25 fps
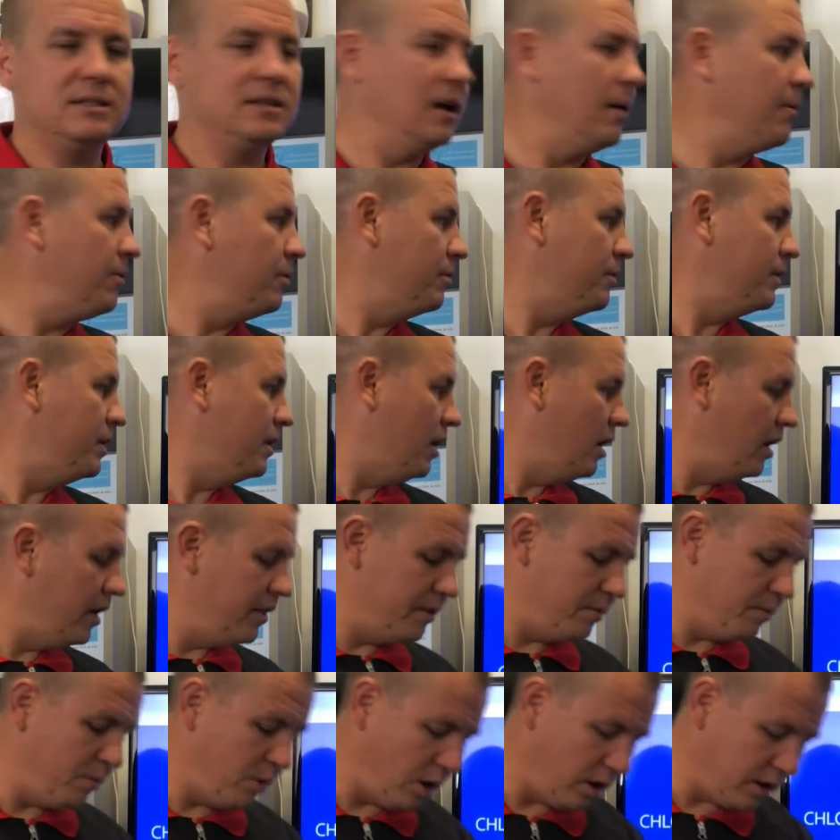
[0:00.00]
supplement on
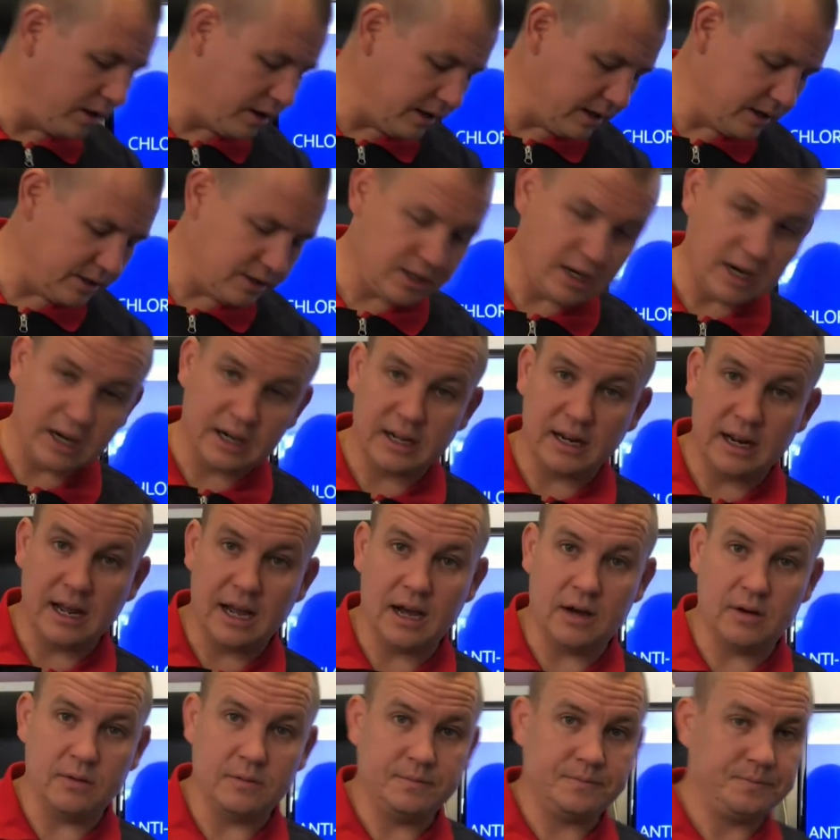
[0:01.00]
the market. Check it
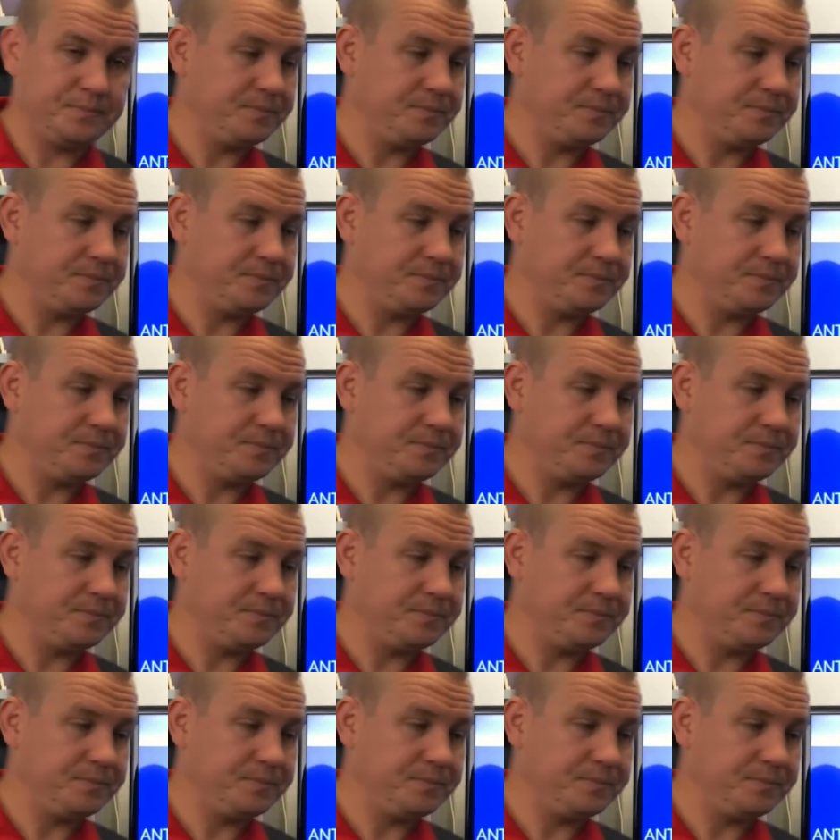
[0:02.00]
out.